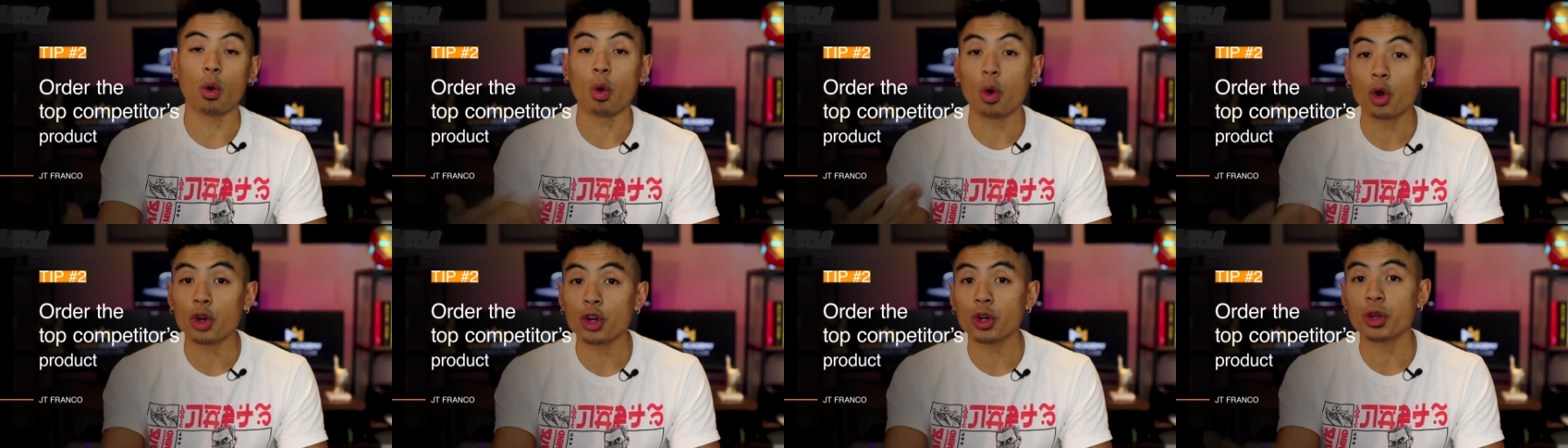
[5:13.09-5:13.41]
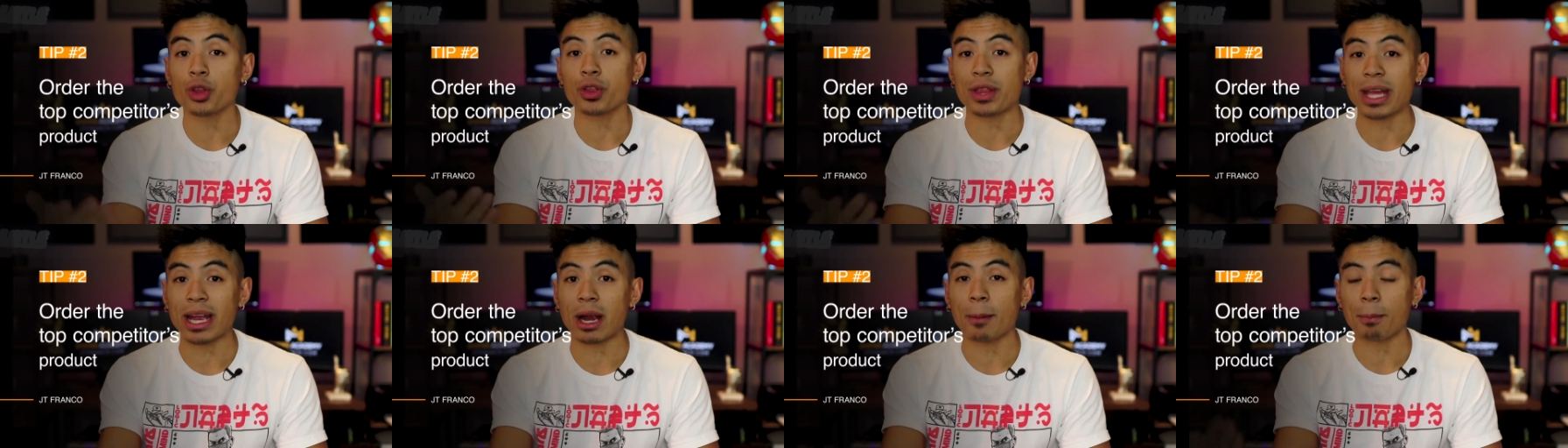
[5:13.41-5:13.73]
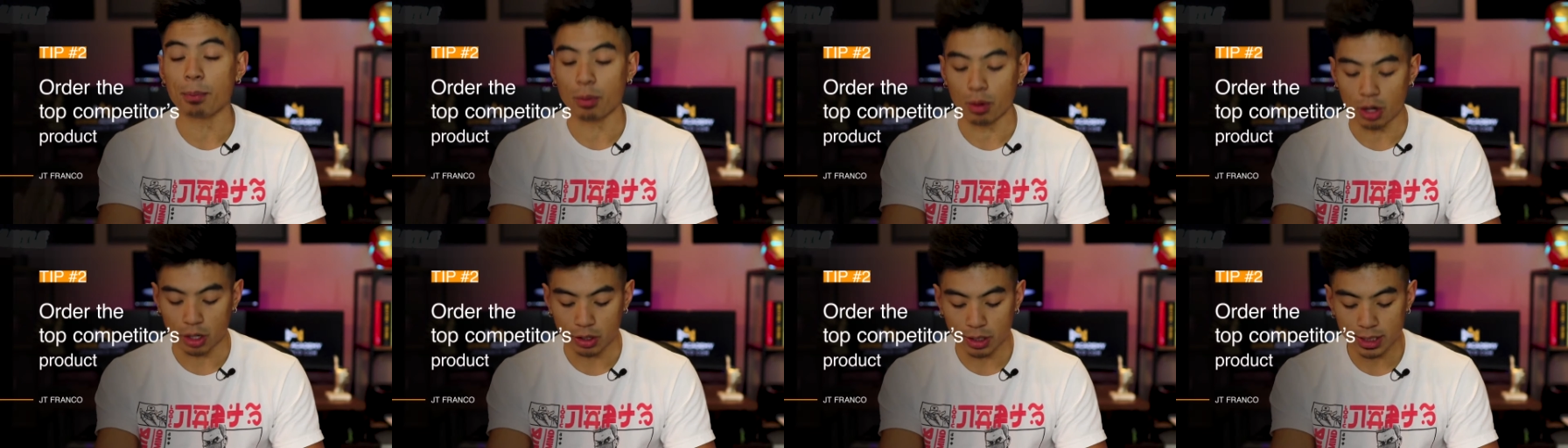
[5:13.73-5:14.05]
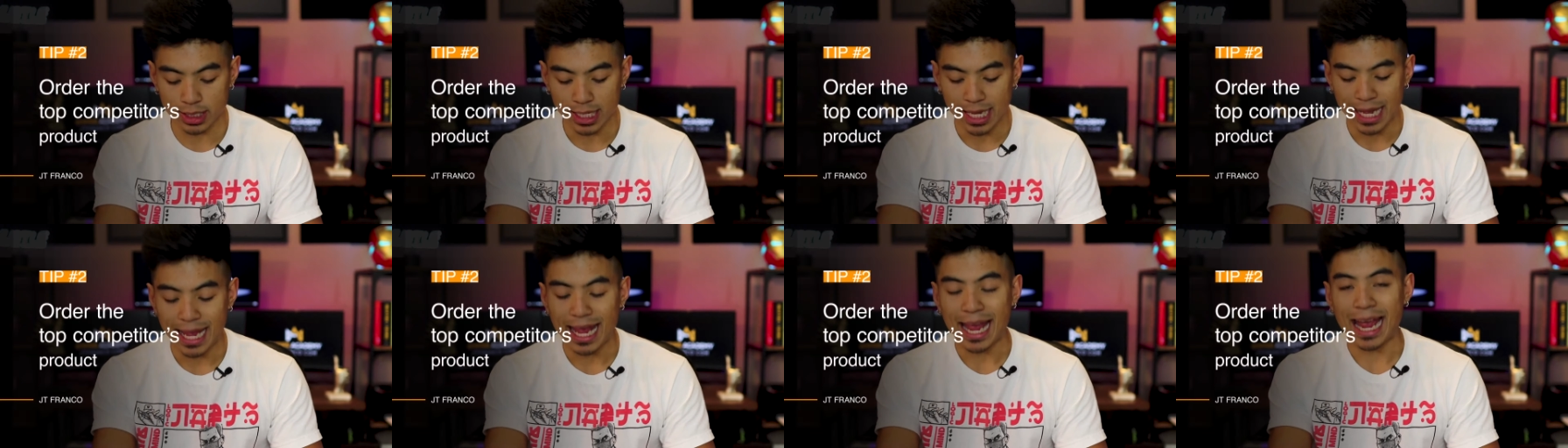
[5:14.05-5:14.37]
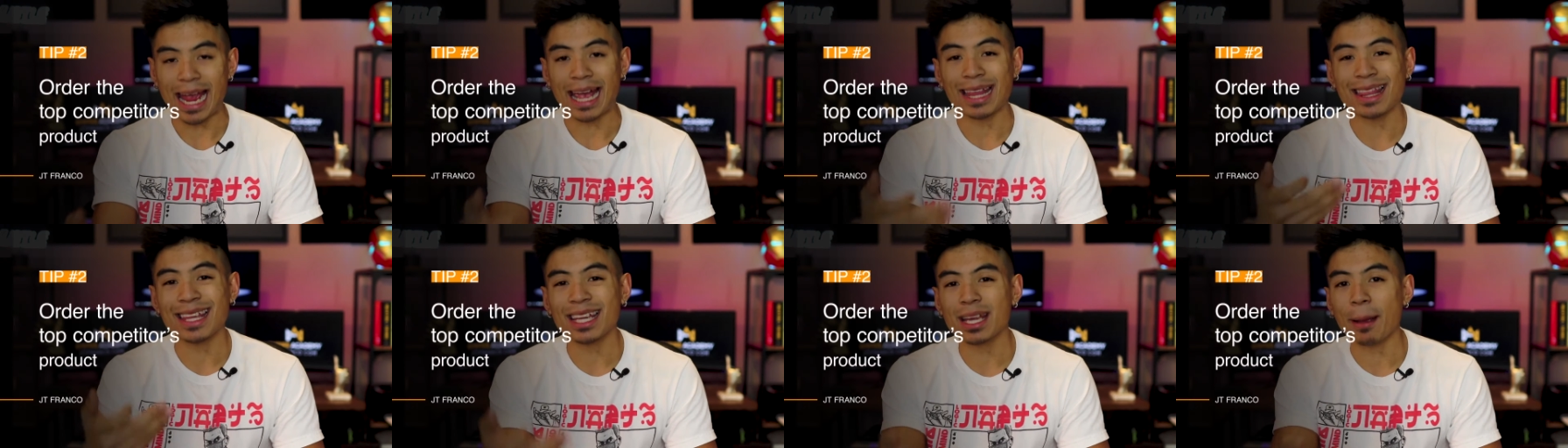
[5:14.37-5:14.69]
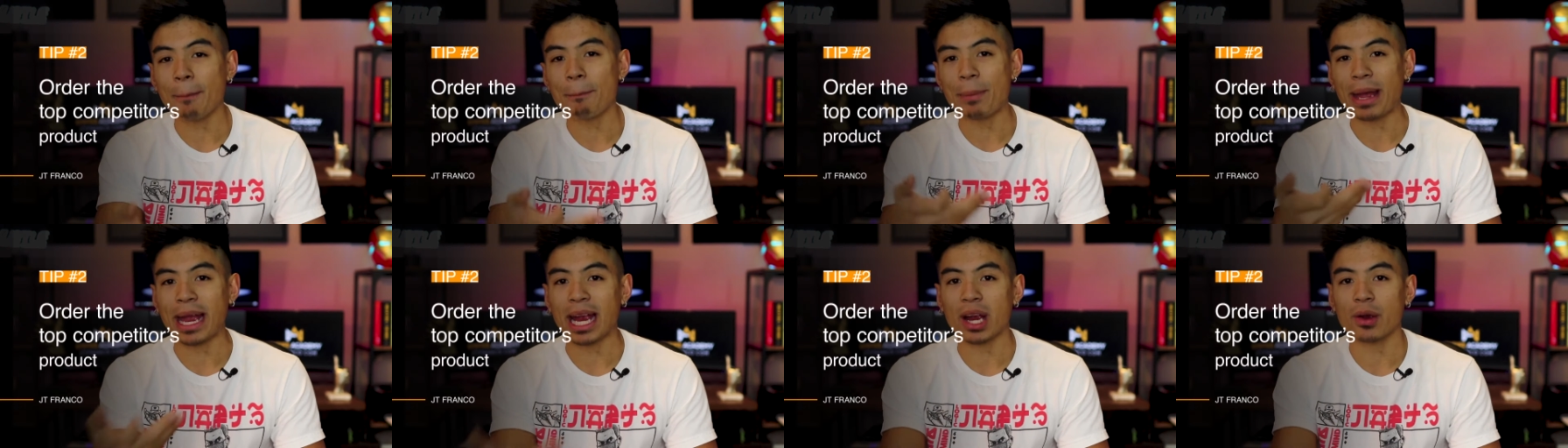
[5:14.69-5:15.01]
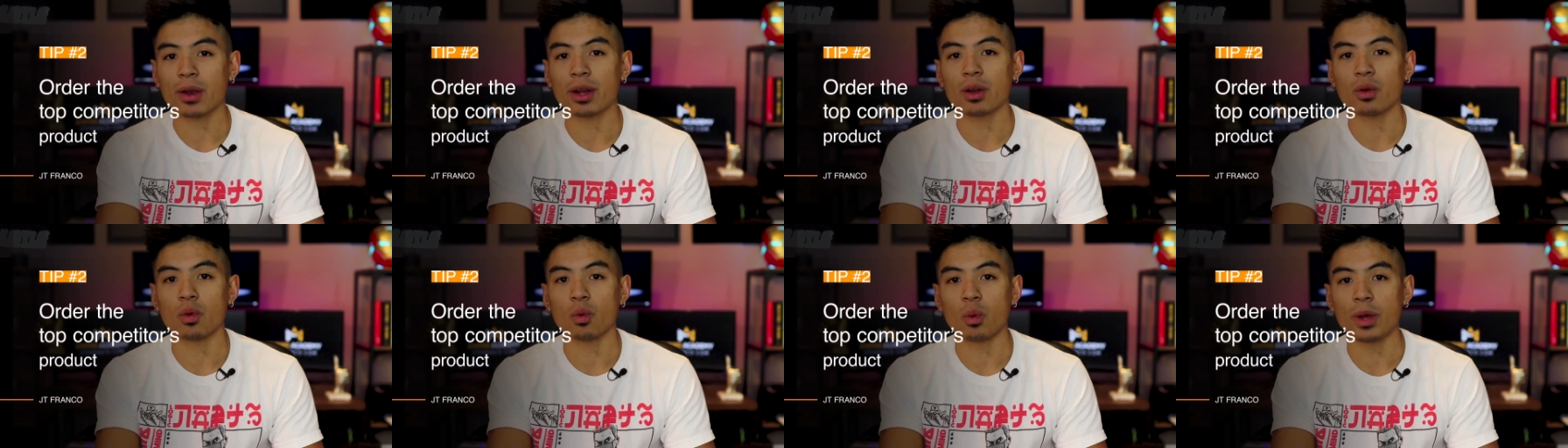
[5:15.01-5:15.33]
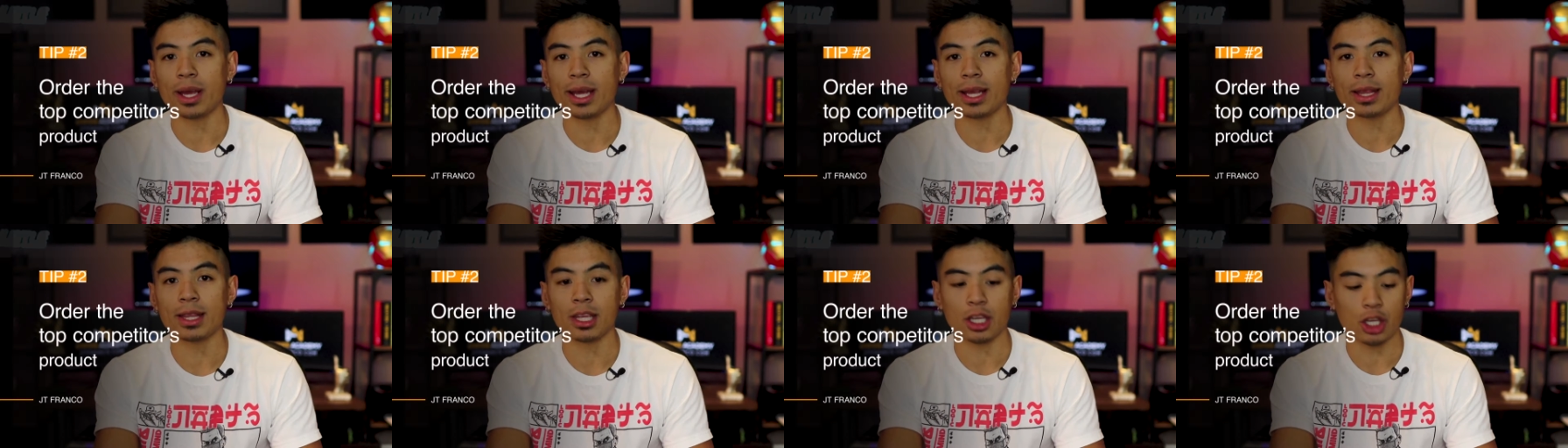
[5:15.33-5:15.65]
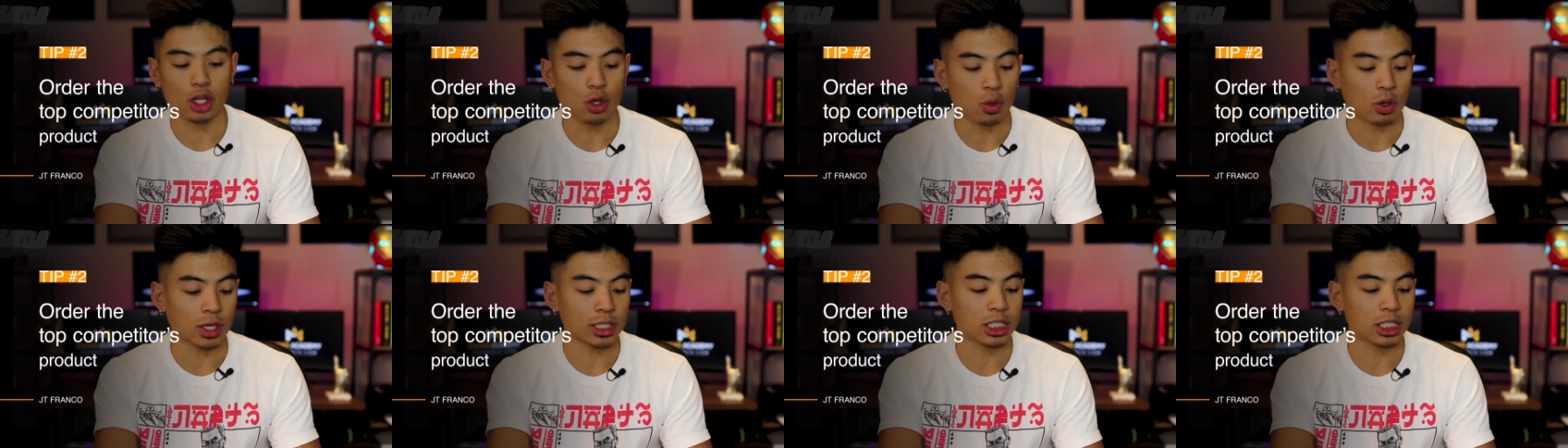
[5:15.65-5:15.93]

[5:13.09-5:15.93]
order their product and then compare it with you.